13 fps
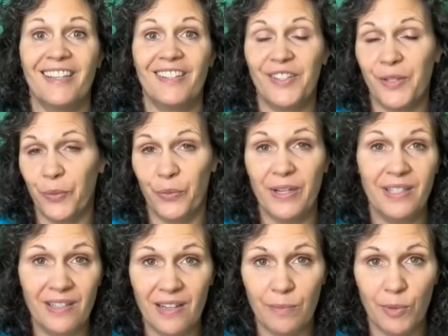So,
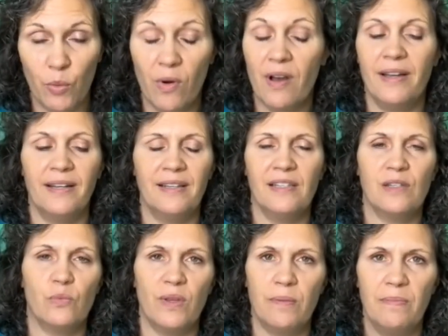reason number one
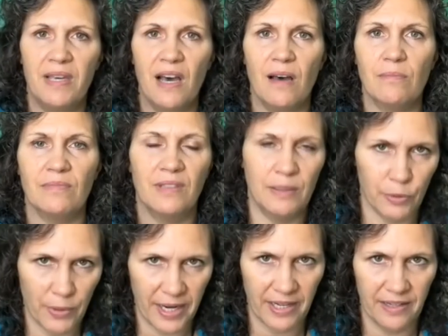is we become
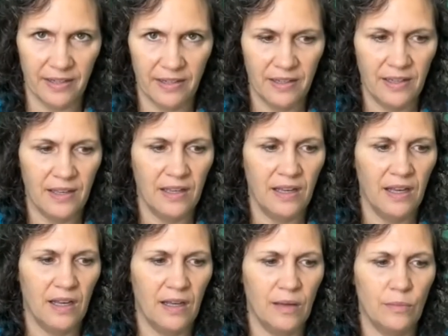liberated.
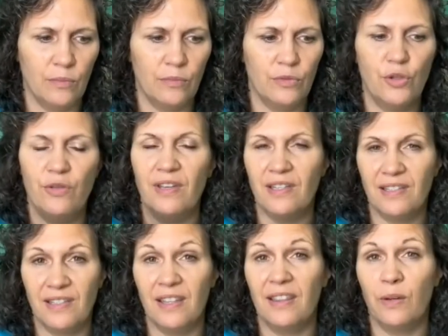Um, to the
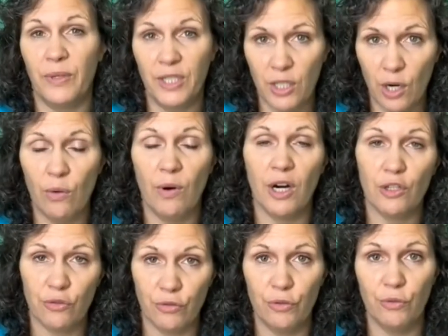extent that we know our
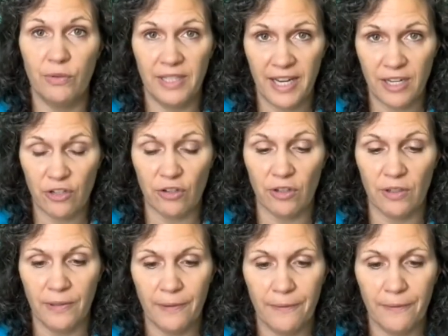true nature.